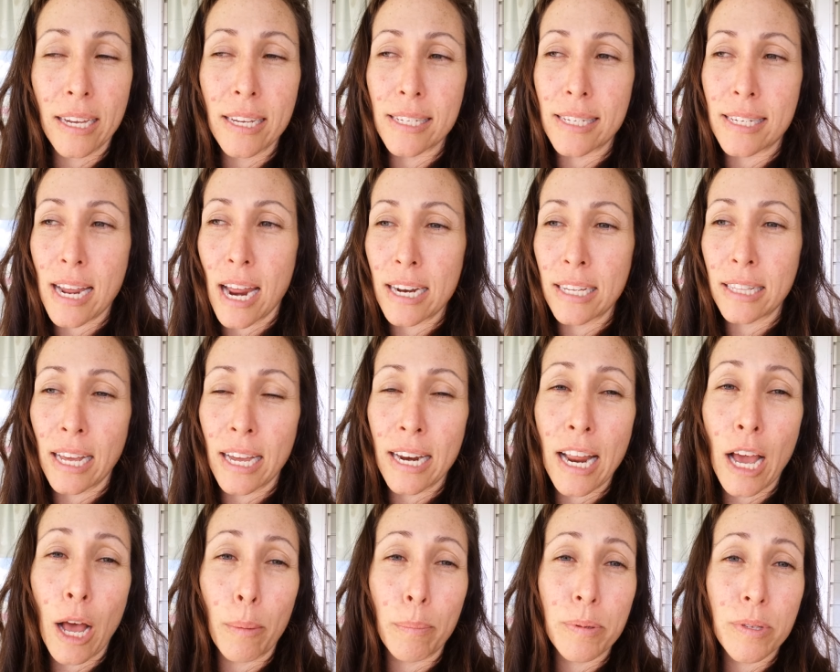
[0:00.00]
because
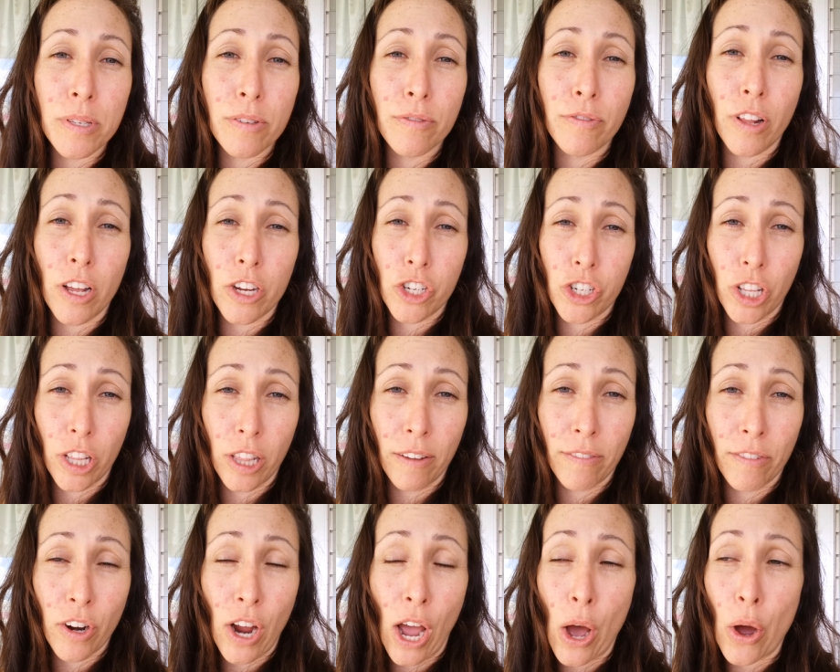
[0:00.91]
dandelion helps flush the
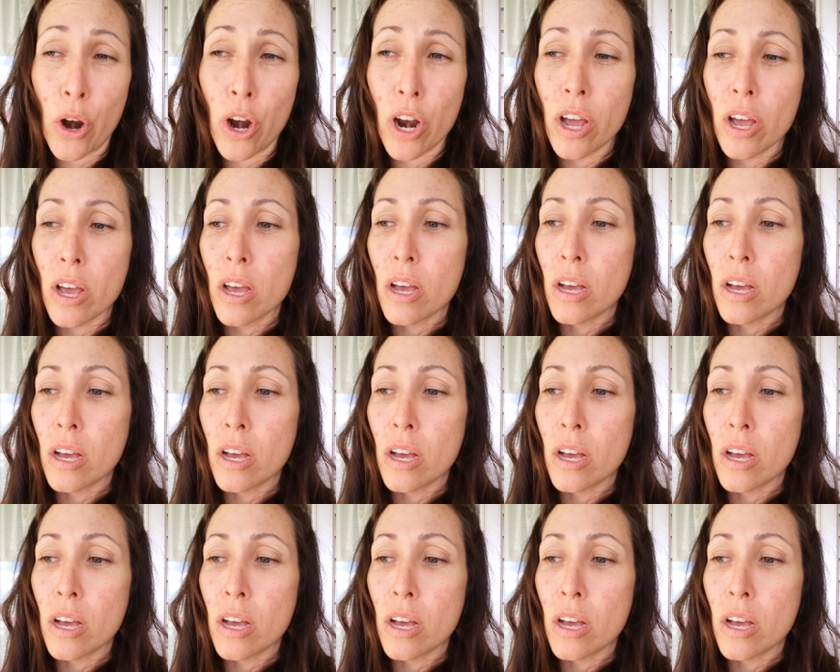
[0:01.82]
liver out.